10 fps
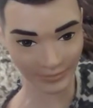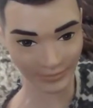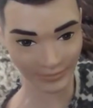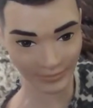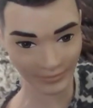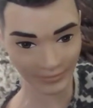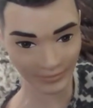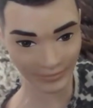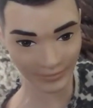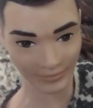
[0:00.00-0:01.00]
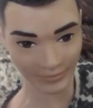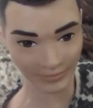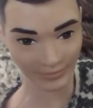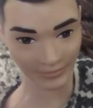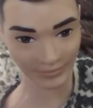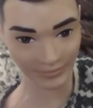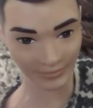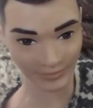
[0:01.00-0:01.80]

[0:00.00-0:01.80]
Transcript: (silence)